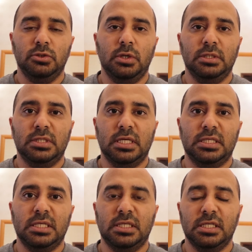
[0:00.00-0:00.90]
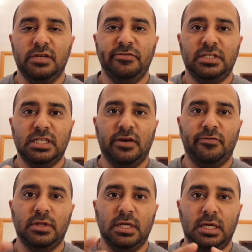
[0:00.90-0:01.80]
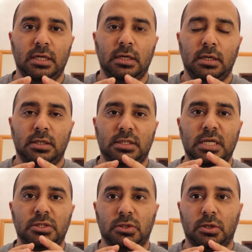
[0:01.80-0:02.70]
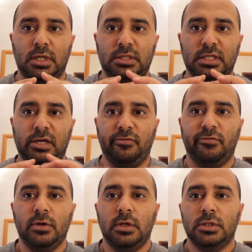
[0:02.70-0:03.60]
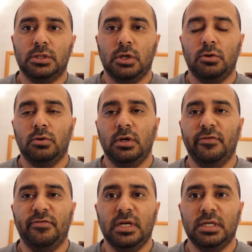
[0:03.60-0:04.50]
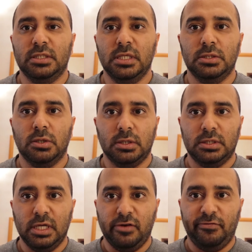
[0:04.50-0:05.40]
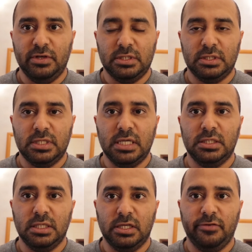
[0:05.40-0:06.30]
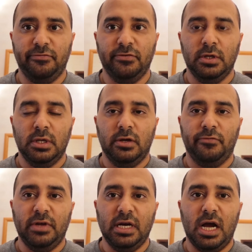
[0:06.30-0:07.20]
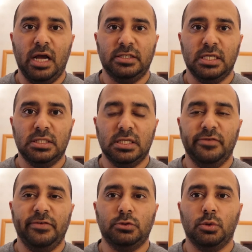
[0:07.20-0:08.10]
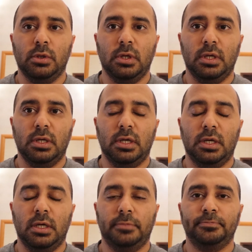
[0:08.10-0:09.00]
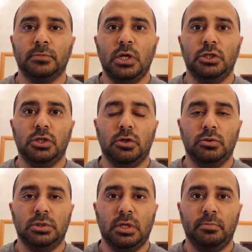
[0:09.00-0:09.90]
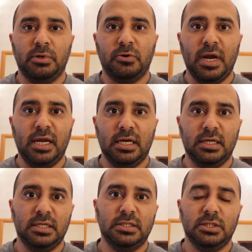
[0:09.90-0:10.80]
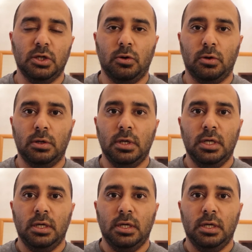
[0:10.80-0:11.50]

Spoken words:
ISO is the sensitivity of the sensor itself. So if the sensor itself is sensitive, very high sensitive, it will show some graininess or